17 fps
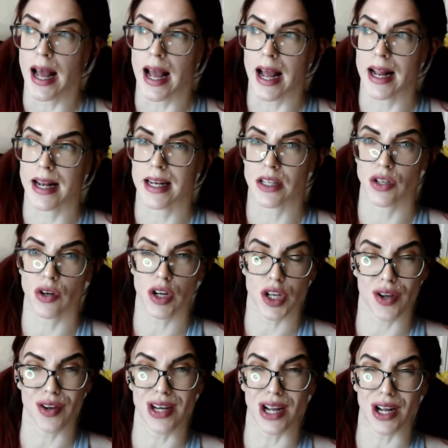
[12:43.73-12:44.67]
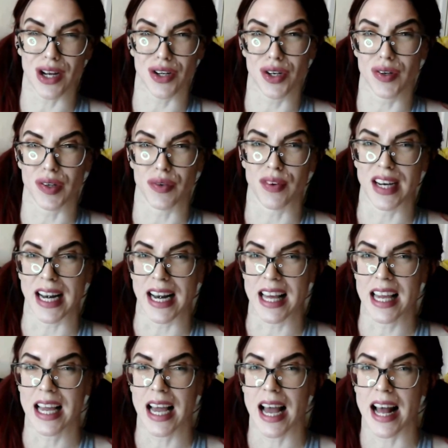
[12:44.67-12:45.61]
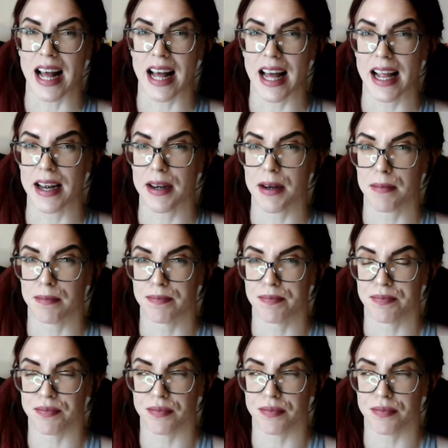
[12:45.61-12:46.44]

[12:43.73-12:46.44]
And it's only you that can do it, really. And